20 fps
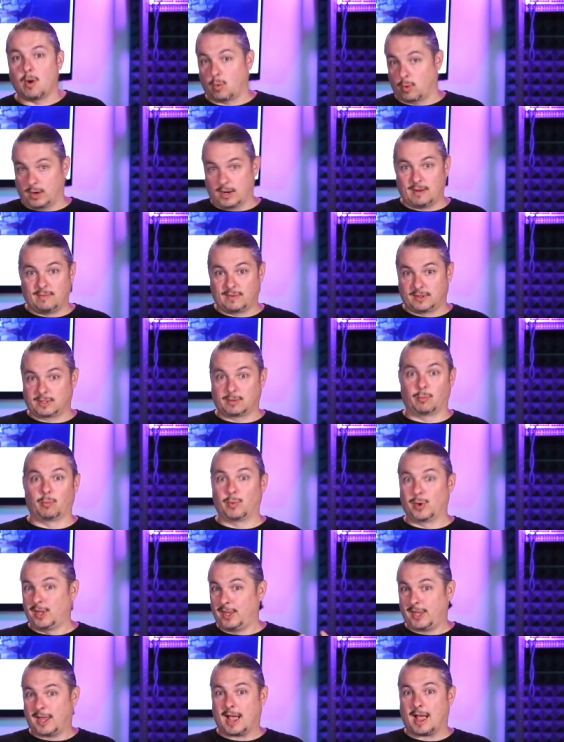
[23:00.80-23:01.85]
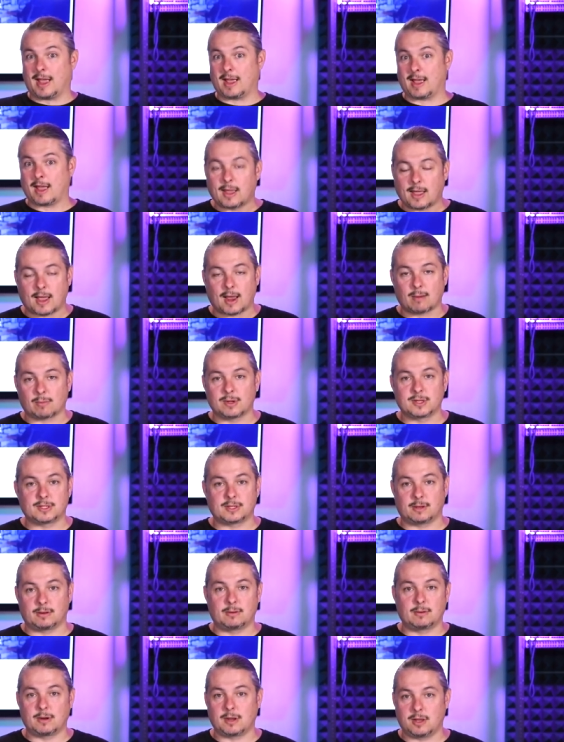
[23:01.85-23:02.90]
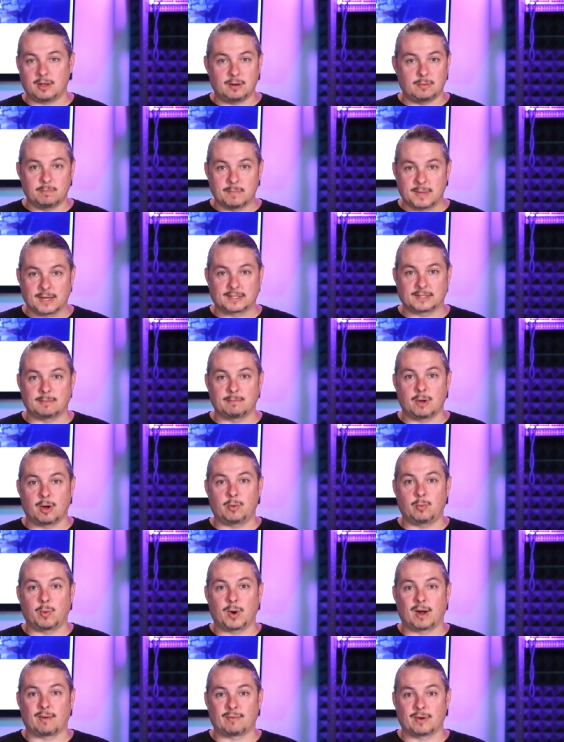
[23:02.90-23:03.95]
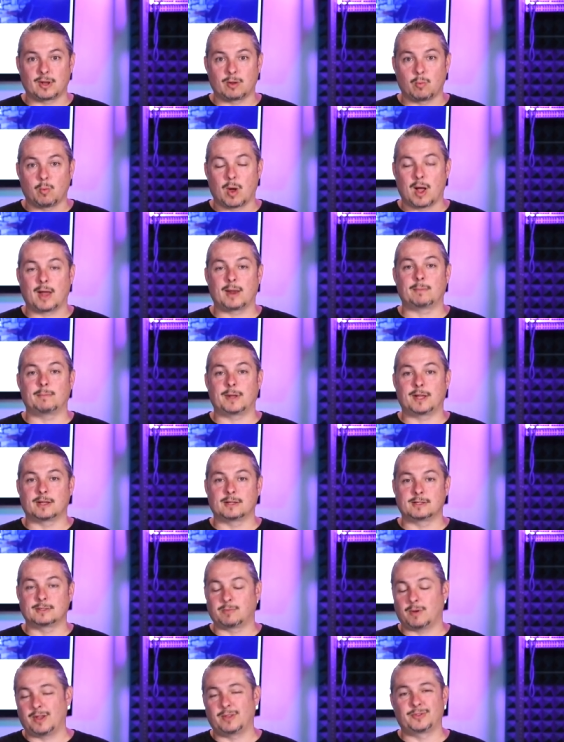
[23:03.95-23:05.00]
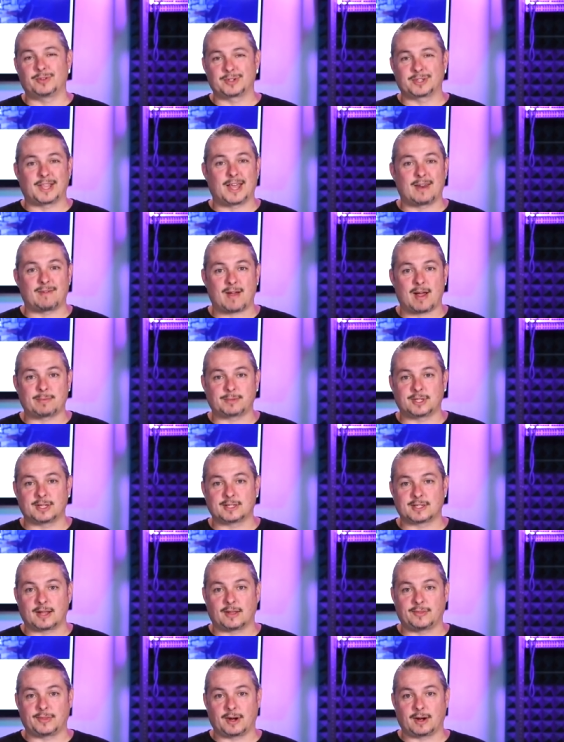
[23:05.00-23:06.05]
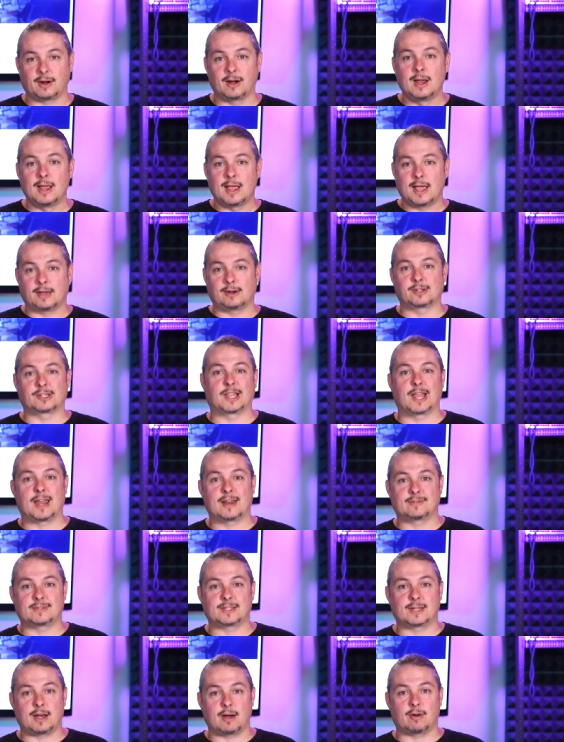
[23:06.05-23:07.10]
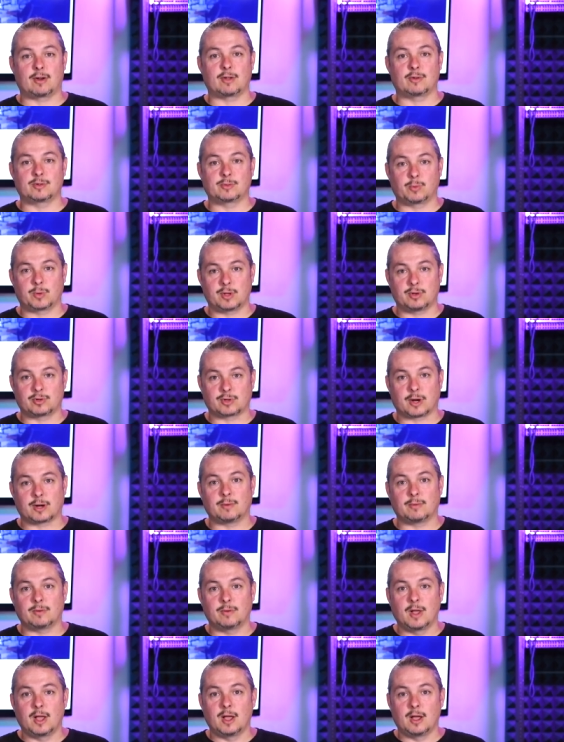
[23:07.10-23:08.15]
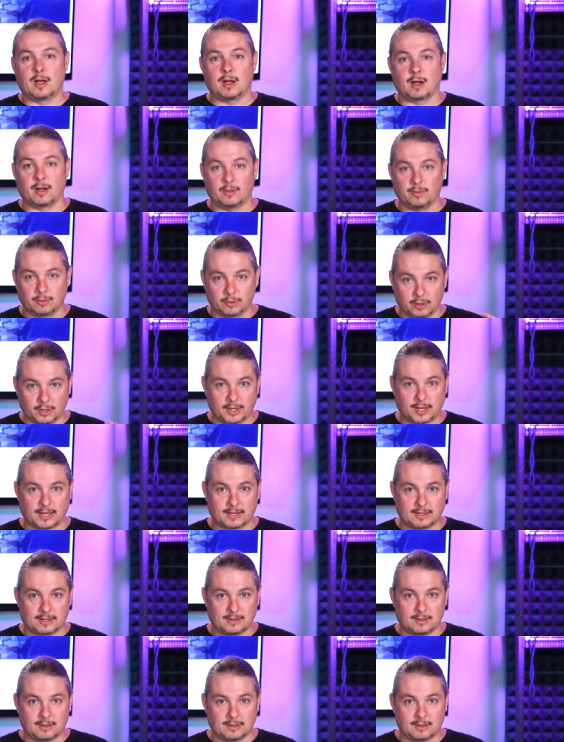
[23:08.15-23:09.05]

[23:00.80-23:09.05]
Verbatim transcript: or even some really high-end cameras and mix and mode whatever you want because, well, there's a lot of options out there and there's a lot of scenarios when you try to look at